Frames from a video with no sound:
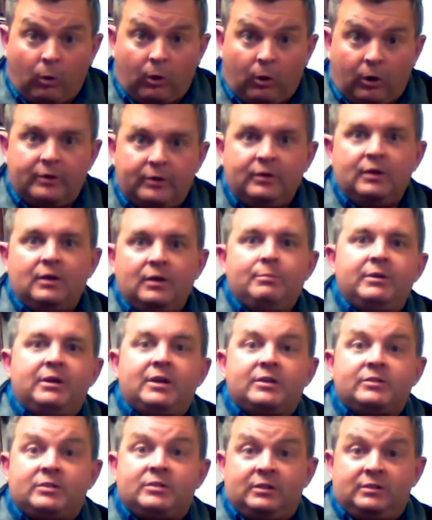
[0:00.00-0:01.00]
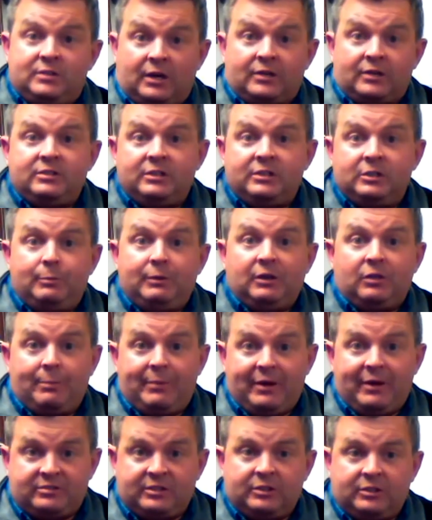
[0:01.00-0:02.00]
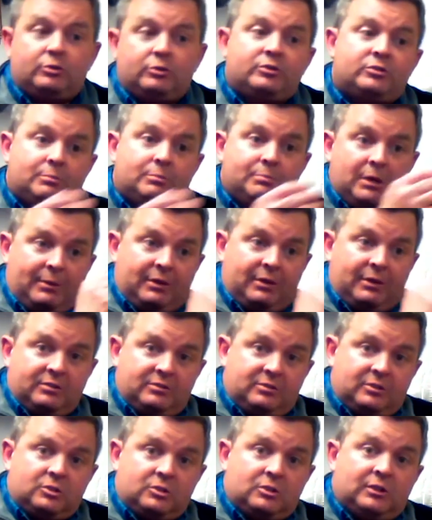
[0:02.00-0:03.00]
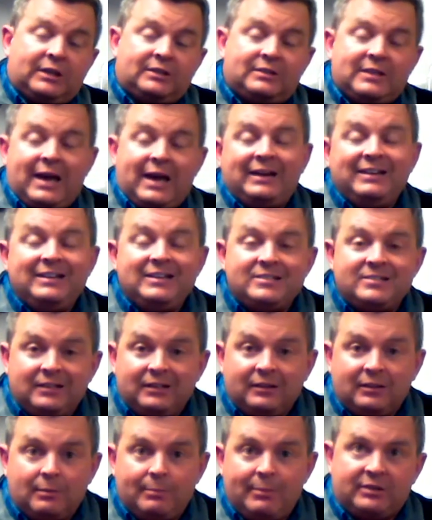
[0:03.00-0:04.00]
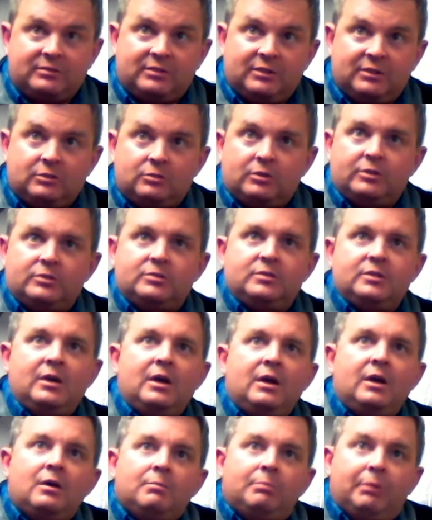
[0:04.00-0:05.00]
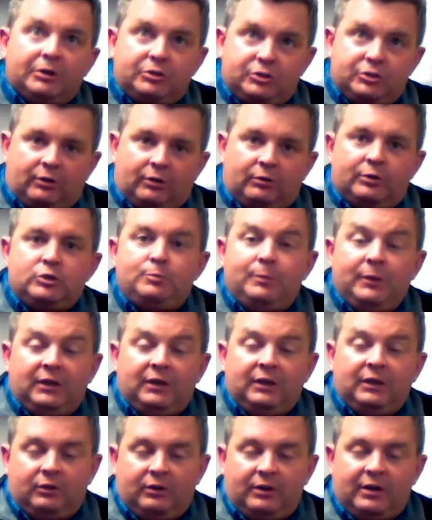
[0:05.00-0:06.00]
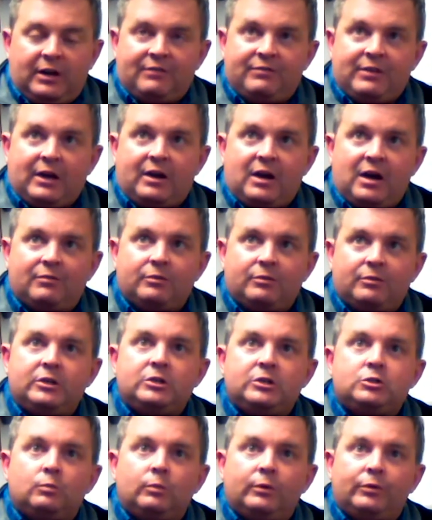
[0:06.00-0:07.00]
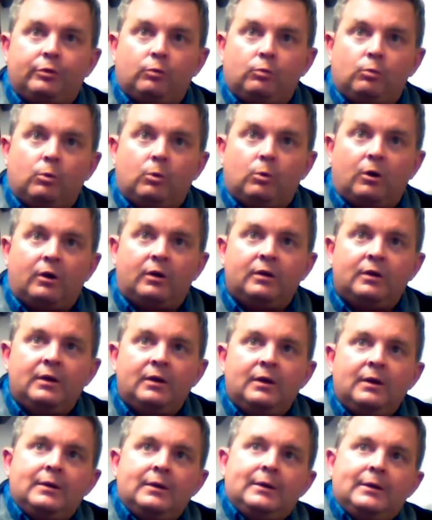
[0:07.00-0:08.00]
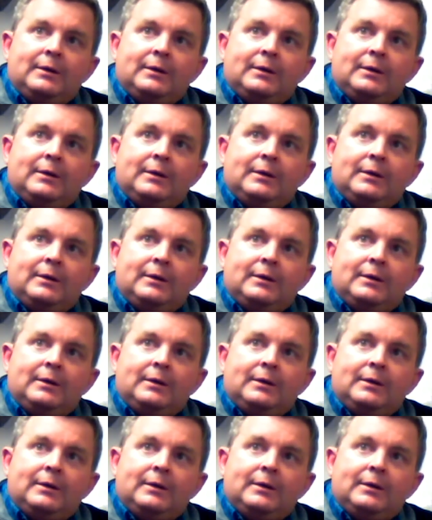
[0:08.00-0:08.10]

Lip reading: ward, because it does need to be in the best interest, and maybe a decision like that isn't in the best interest. But generally speaking, you need to have that conversation with the ward.